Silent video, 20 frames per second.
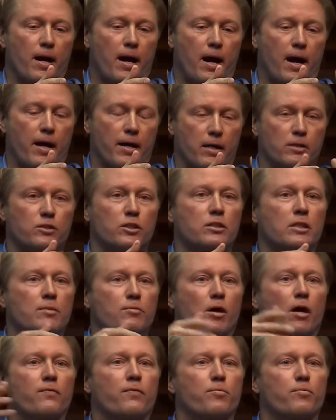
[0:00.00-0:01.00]
I had just
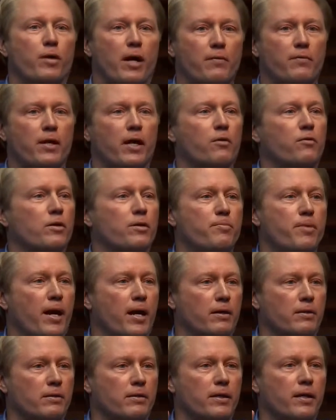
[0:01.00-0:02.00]
come off a private equity
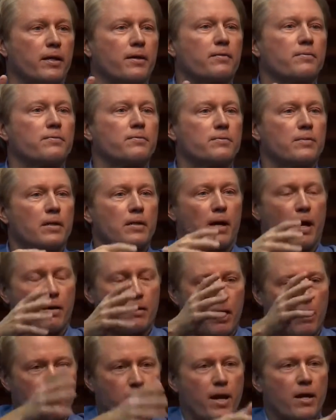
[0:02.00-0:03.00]
backed thing. I,
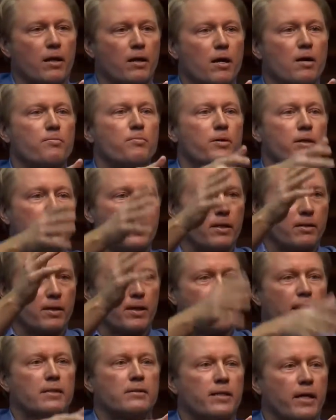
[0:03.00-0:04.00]
I ran a company,
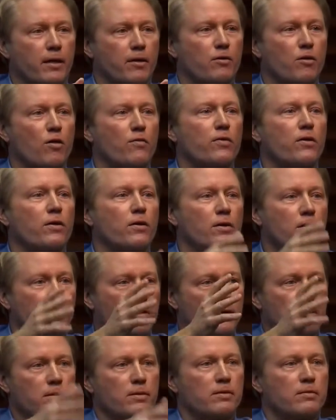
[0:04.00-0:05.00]
it got taken over,
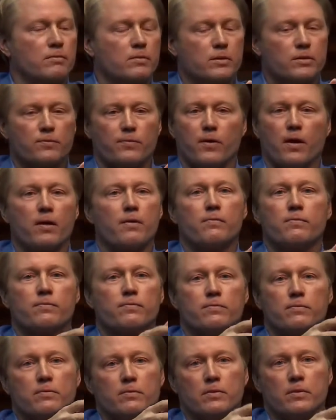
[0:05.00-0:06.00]
was very
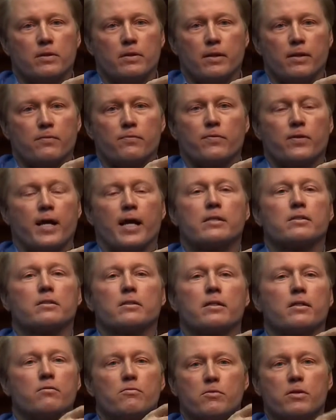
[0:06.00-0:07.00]
neat
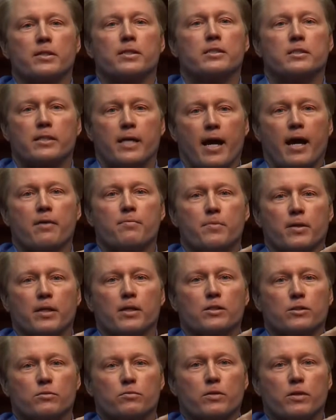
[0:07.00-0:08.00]
financially and really sad
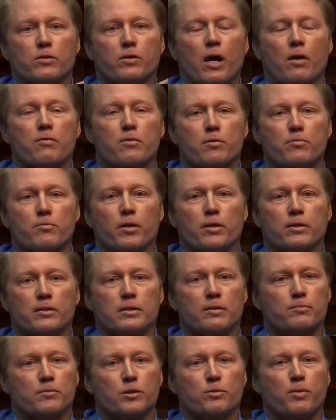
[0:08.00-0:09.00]
because we thought we were building
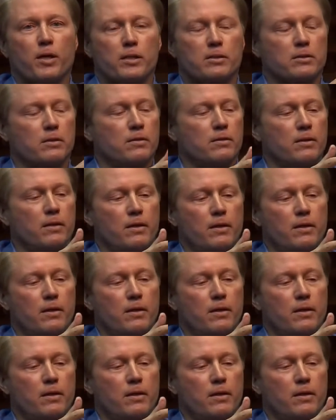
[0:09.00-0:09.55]
something special.